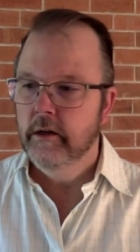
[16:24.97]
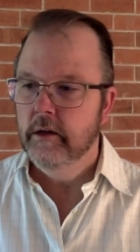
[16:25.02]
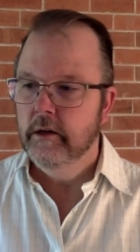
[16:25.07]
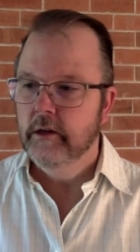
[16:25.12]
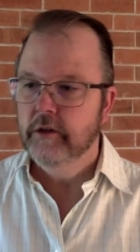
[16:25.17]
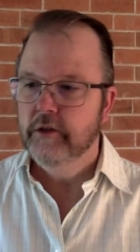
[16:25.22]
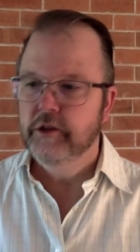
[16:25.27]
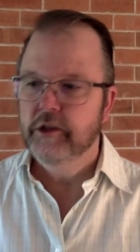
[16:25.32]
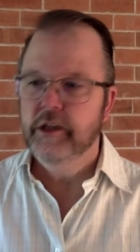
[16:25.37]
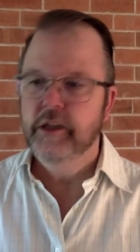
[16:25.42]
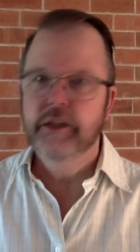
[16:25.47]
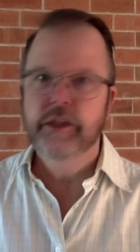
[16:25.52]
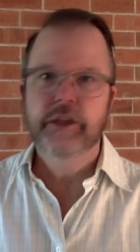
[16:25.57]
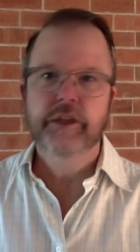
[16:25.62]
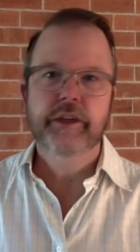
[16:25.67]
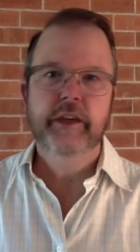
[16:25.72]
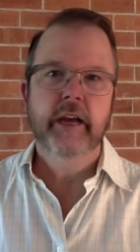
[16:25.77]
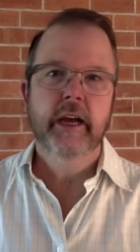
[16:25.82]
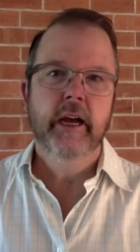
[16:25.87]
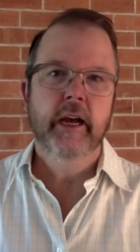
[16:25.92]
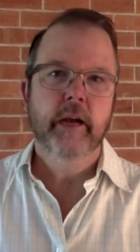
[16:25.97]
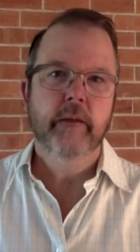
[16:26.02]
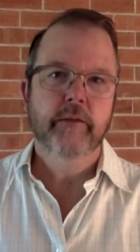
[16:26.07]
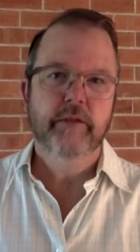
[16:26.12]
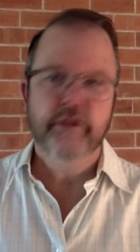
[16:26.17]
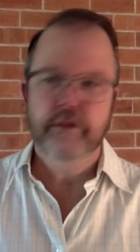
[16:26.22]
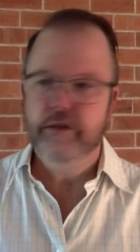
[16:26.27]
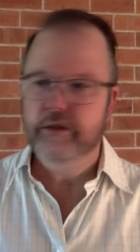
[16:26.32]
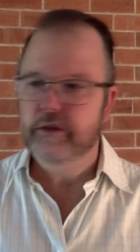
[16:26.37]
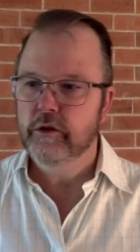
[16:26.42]
Jesus calms a
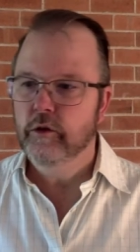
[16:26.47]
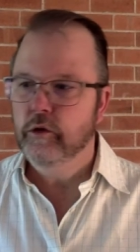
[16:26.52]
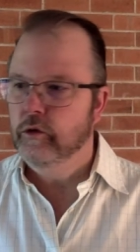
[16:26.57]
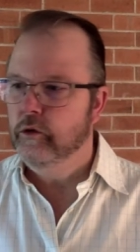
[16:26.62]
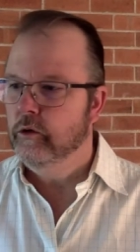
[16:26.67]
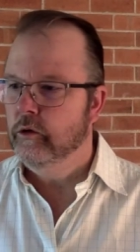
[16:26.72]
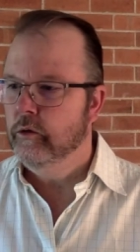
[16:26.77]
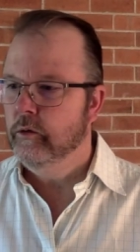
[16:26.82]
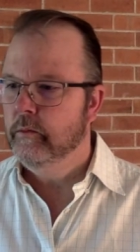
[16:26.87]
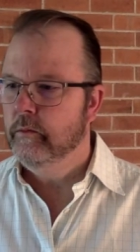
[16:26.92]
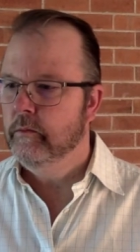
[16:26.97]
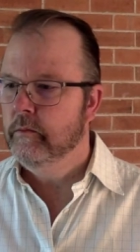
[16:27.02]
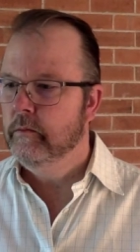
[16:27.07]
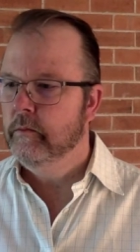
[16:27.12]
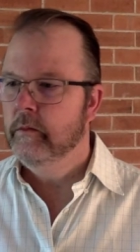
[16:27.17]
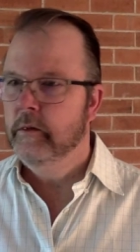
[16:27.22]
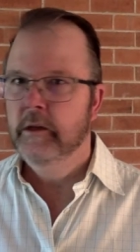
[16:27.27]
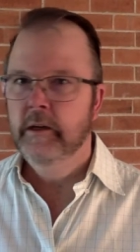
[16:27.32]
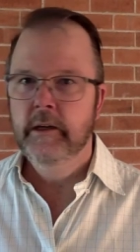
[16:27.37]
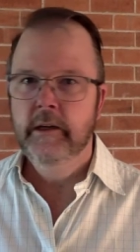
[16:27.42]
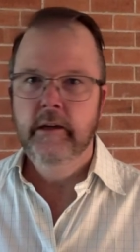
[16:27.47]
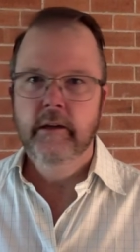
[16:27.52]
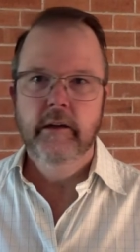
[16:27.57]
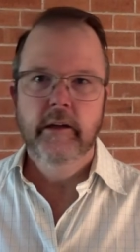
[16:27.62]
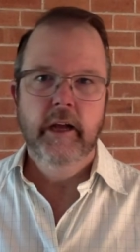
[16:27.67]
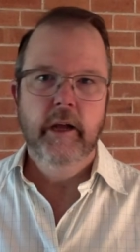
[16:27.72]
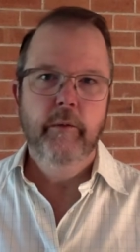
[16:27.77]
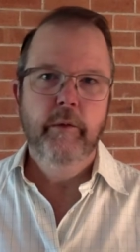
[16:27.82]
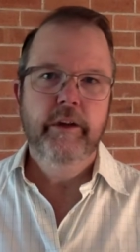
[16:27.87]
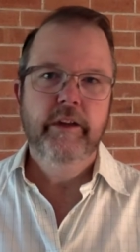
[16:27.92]
storm
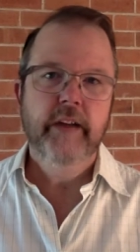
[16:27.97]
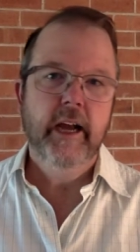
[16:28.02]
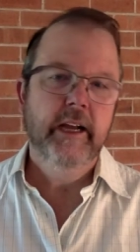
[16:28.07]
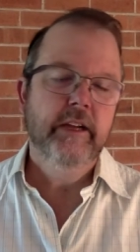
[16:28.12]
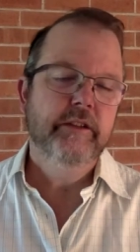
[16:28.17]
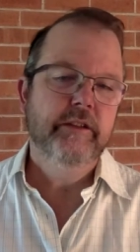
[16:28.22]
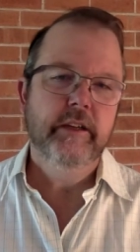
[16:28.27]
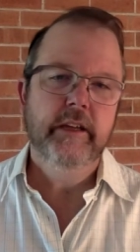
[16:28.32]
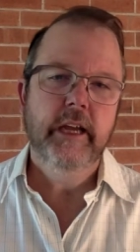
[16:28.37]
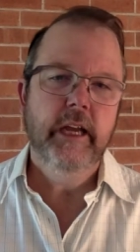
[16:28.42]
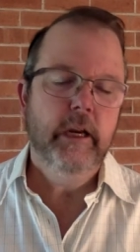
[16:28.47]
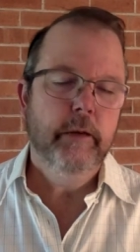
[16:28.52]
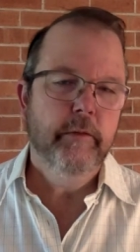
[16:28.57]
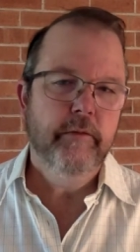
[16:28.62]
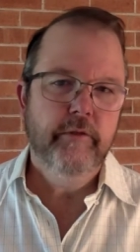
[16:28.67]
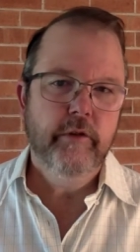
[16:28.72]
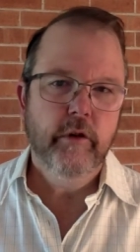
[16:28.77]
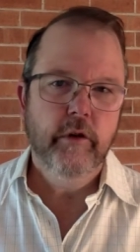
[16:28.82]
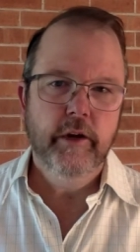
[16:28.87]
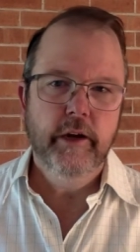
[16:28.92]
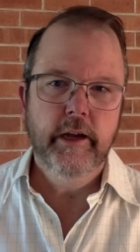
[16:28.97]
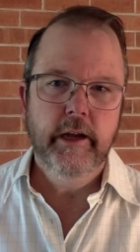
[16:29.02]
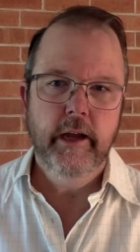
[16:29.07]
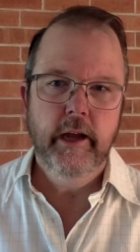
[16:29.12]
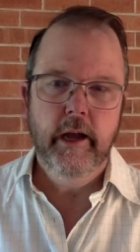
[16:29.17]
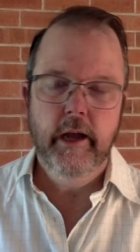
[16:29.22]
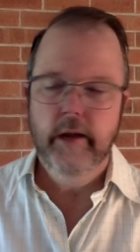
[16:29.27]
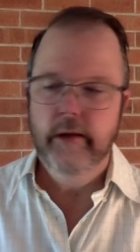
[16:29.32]
and we taste the kingdom of God again.